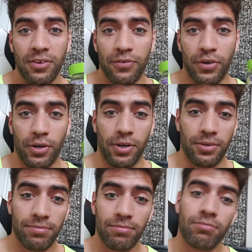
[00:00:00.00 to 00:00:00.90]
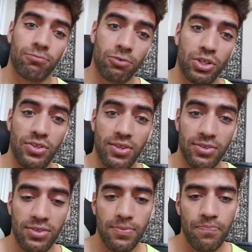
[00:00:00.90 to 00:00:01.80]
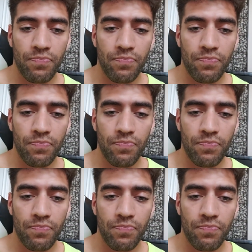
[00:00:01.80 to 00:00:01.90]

for reasons.